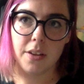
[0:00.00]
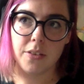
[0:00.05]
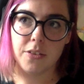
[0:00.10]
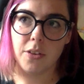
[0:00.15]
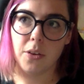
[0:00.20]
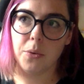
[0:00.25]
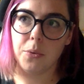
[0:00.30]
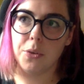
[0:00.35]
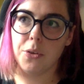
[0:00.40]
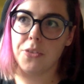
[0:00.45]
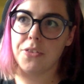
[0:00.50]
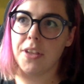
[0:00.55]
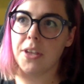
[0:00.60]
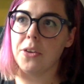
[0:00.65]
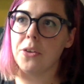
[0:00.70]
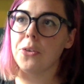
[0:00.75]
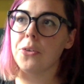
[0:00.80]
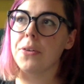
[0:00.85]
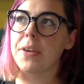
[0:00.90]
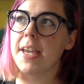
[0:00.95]
so you say
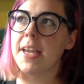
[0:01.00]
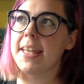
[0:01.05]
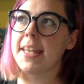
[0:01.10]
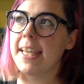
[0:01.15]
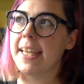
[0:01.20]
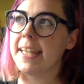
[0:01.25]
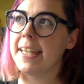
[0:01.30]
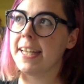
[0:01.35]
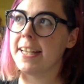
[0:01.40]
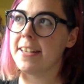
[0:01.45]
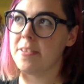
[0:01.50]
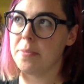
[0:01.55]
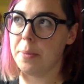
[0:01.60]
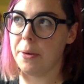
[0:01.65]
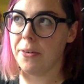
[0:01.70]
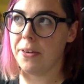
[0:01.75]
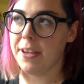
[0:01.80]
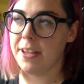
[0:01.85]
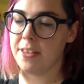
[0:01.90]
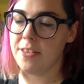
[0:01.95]
you're creating an
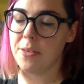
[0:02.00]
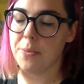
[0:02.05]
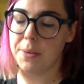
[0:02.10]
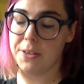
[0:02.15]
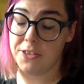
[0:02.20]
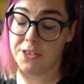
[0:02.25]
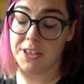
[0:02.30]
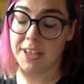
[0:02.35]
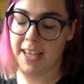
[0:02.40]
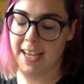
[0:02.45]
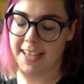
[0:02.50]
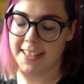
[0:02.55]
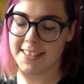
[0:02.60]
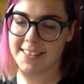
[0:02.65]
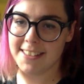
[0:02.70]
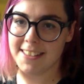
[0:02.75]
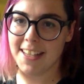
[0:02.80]
experience, which yes,